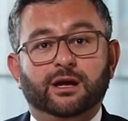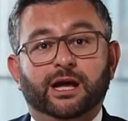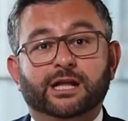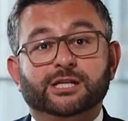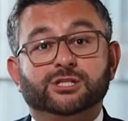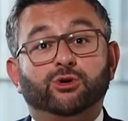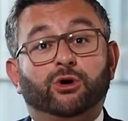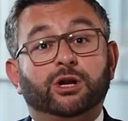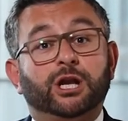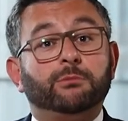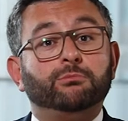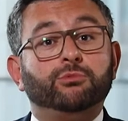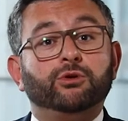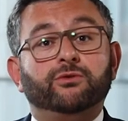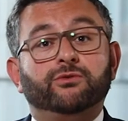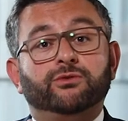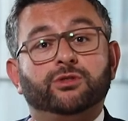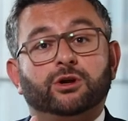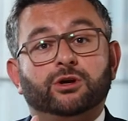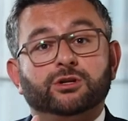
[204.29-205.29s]
And so a number
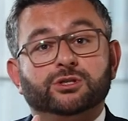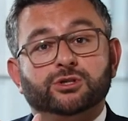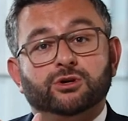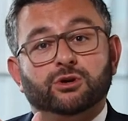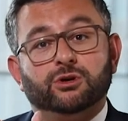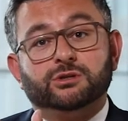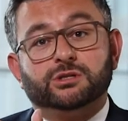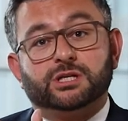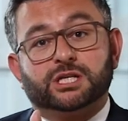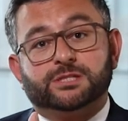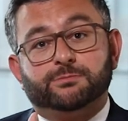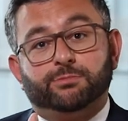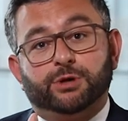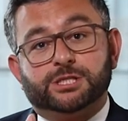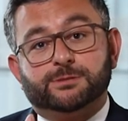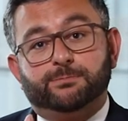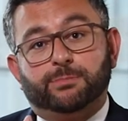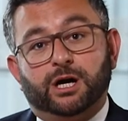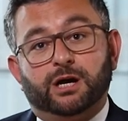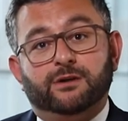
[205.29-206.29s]
of the concerns
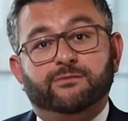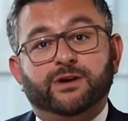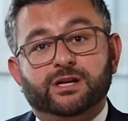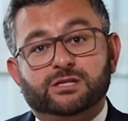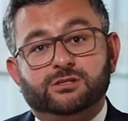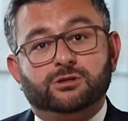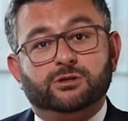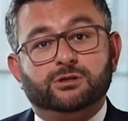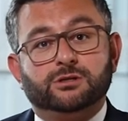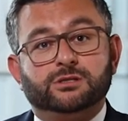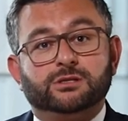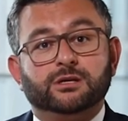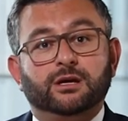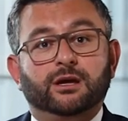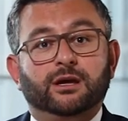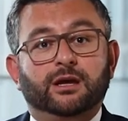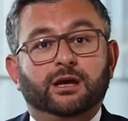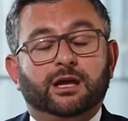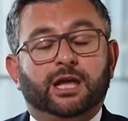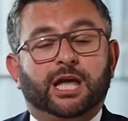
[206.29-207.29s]
expressed by investors
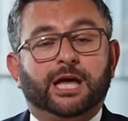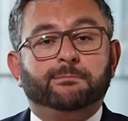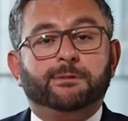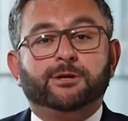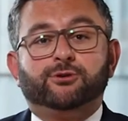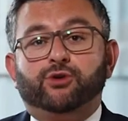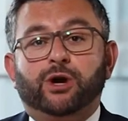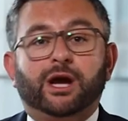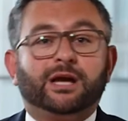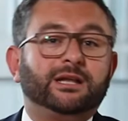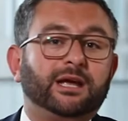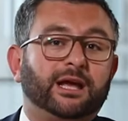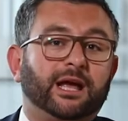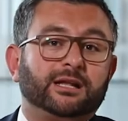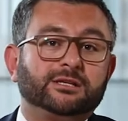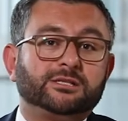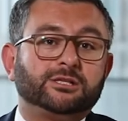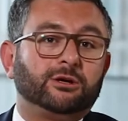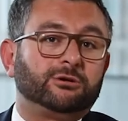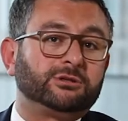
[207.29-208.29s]
can be tracked
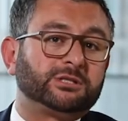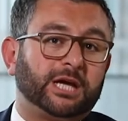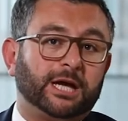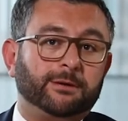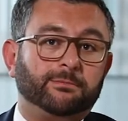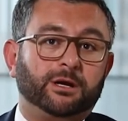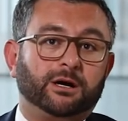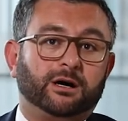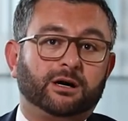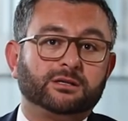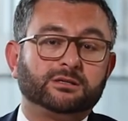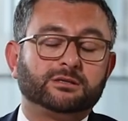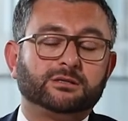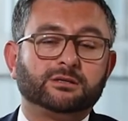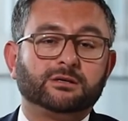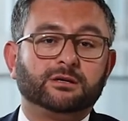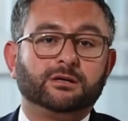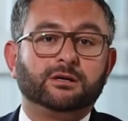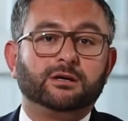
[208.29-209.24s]
against those KPIs,